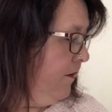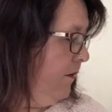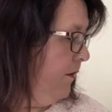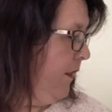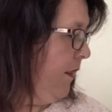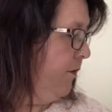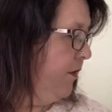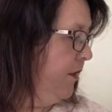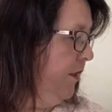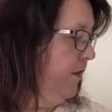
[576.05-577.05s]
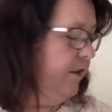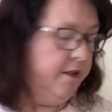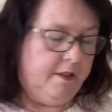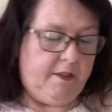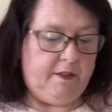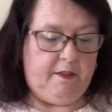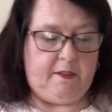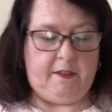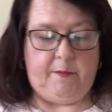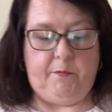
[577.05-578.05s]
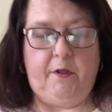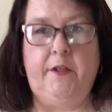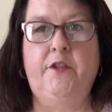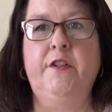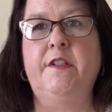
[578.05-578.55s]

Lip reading: they ever did, the collaboration.